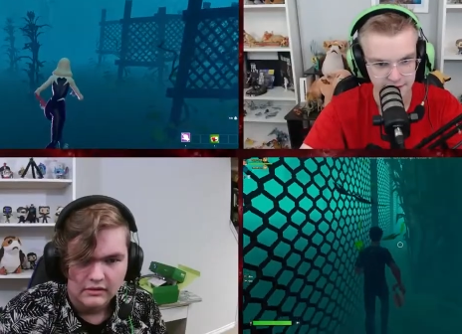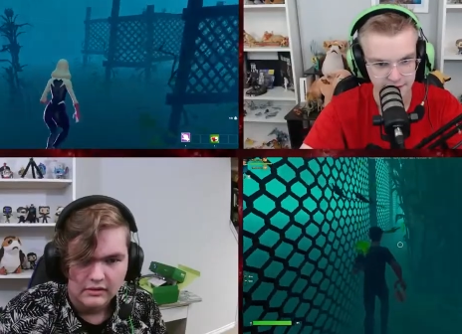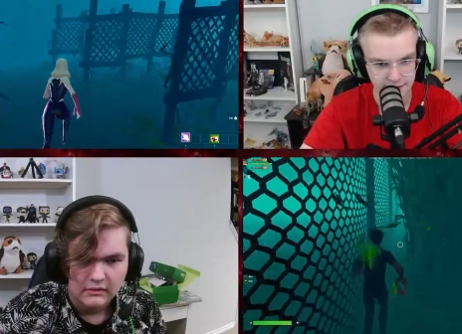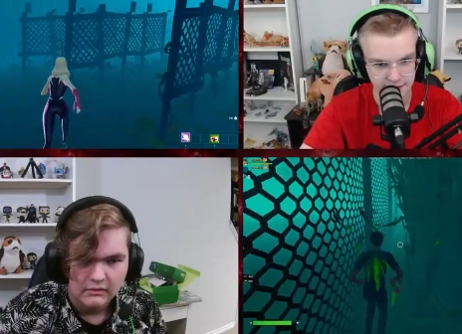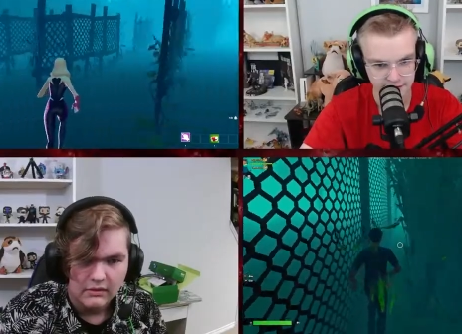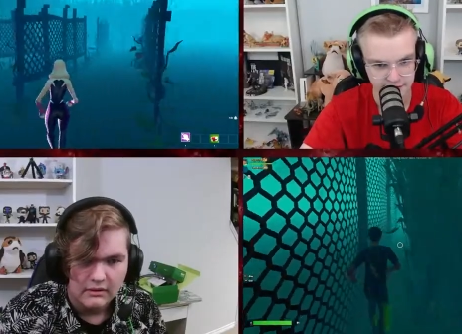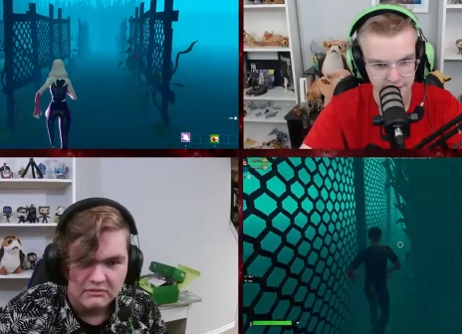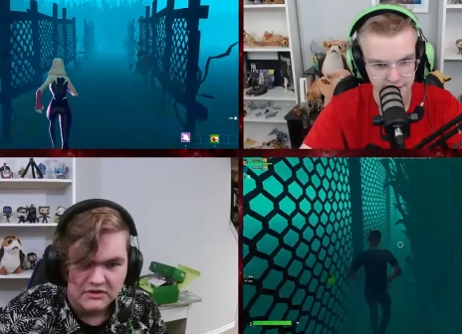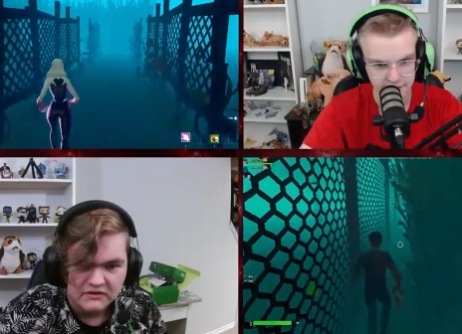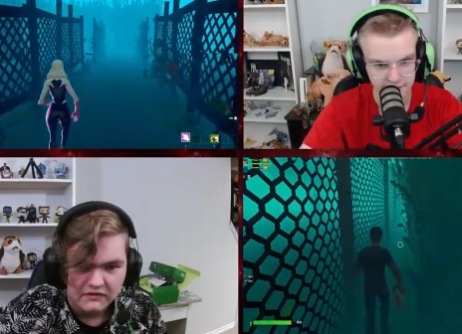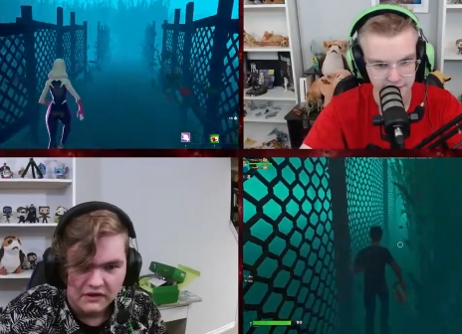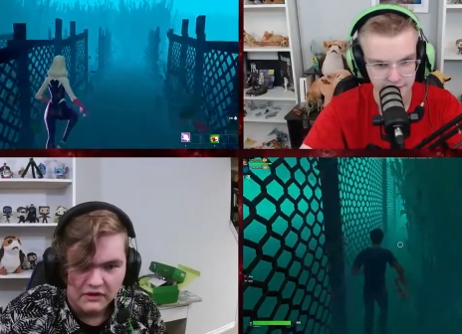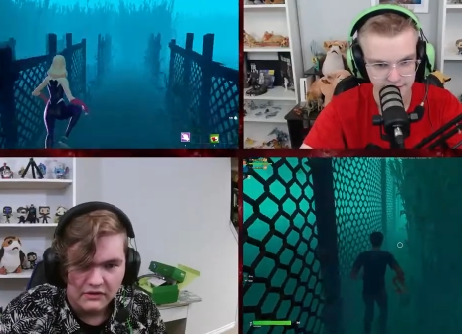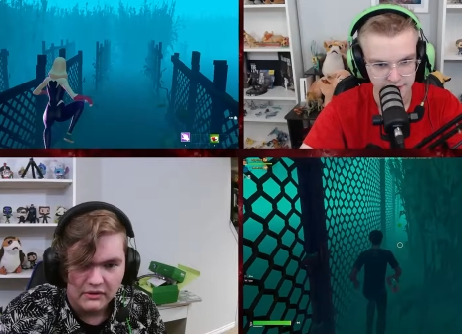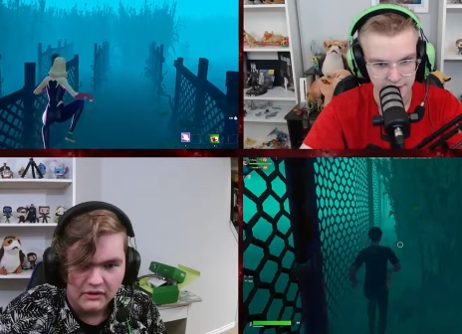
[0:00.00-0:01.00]
Speaker 1: Well, I'm just
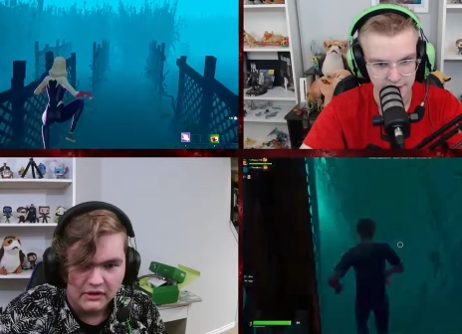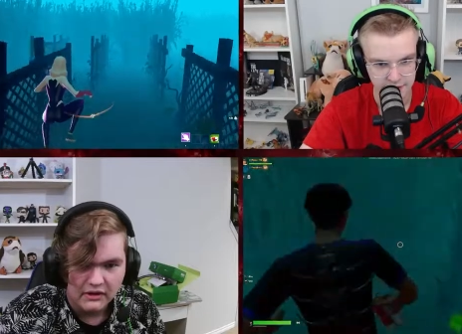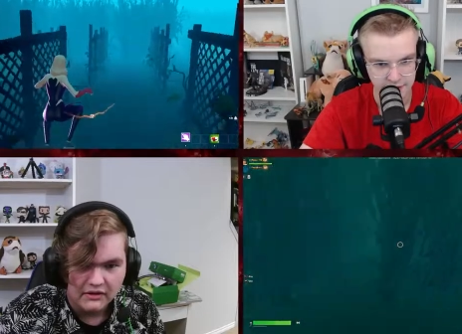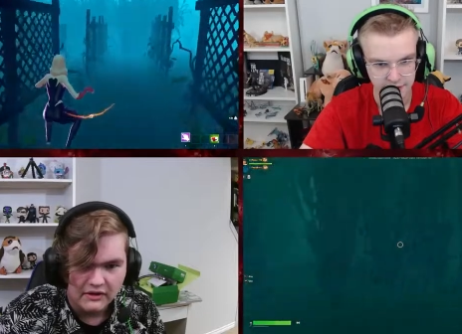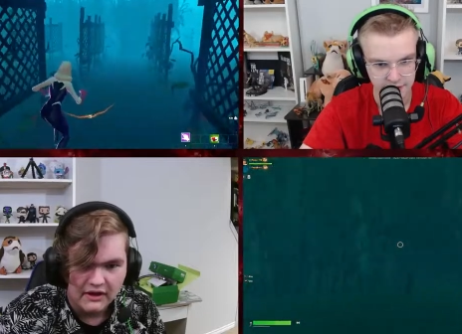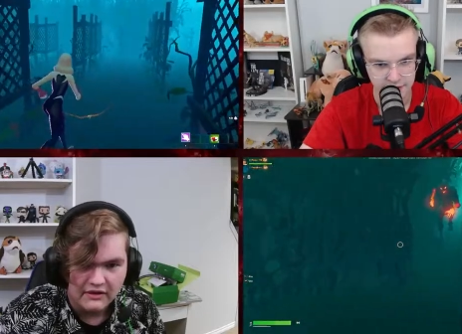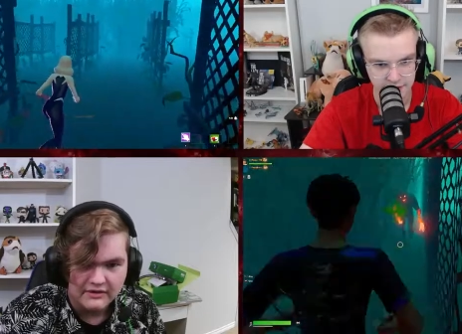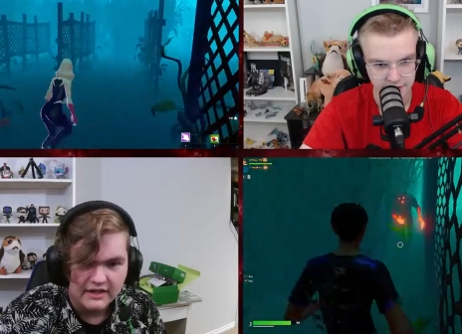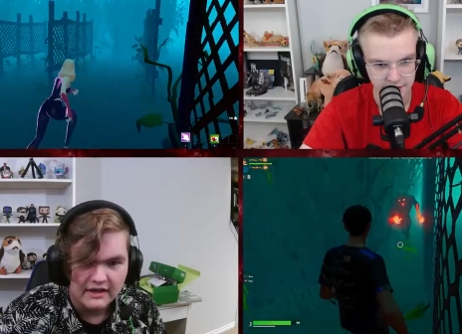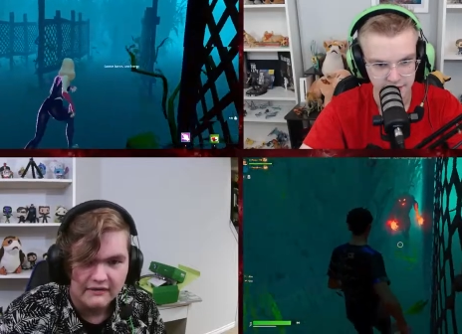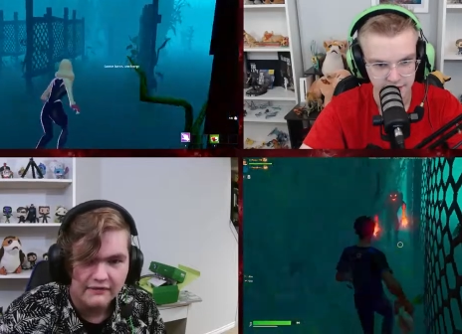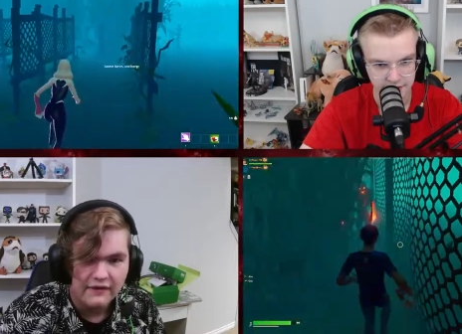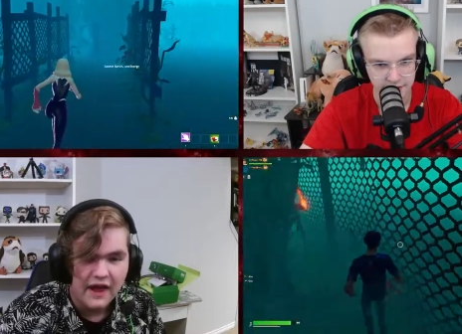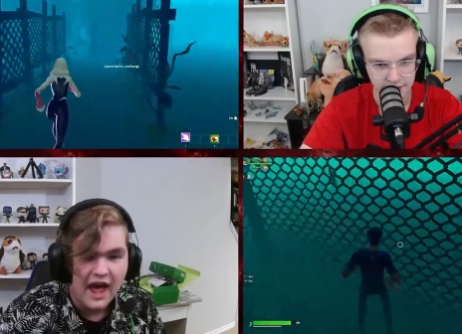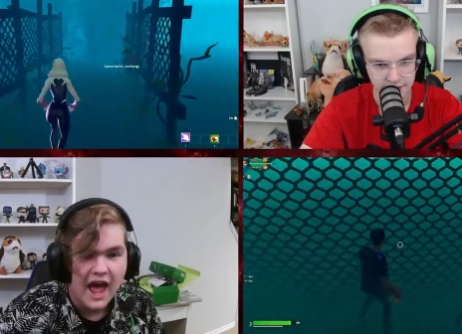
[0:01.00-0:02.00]
following along the outside
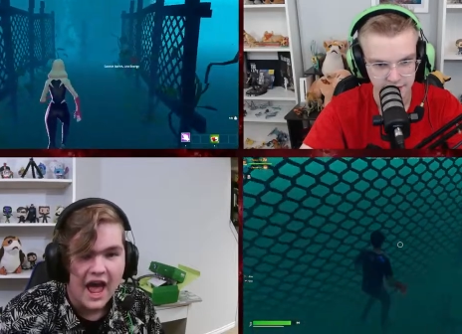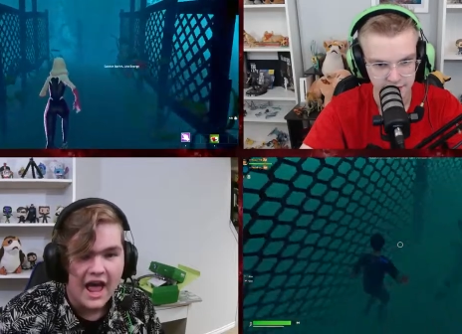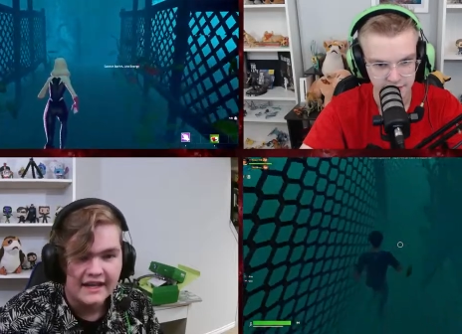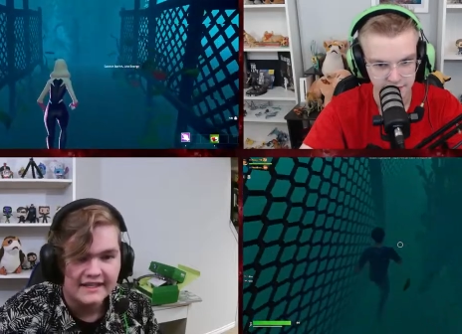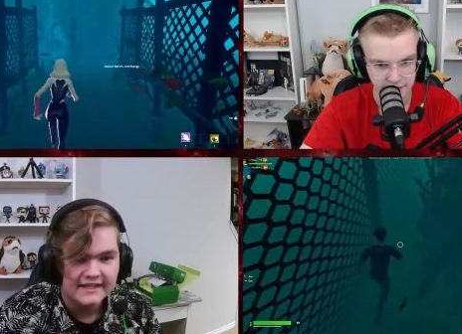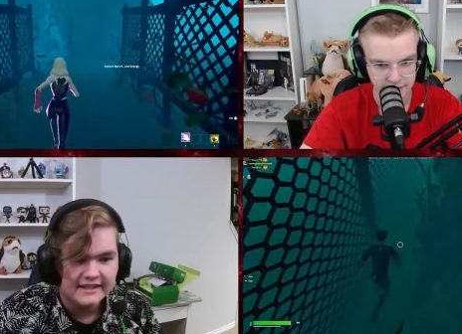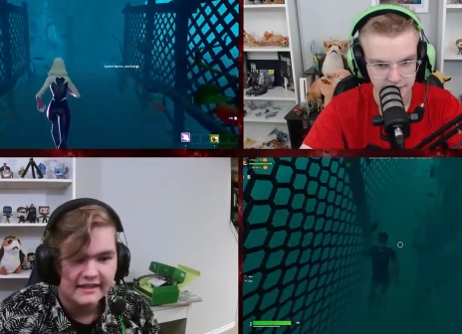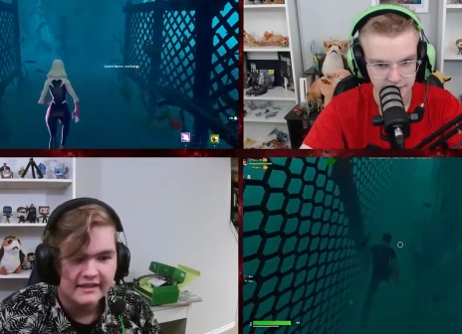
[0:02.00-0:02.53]
fence!